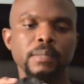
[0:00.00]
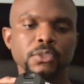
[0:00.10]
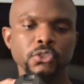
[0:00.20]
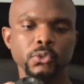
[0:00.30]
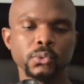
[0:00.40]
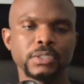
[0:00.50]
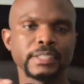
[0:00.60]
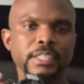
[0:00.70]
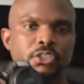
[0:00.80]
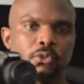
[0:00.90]
I'm shooting,
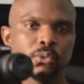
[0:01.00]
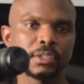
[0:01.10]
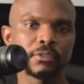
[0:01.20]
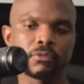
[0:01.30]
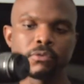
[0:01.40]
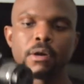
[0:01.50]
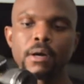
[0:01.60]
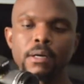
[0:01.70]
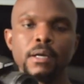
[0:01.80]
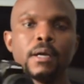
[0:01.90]
I shoot in
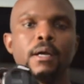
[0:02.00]
RAW,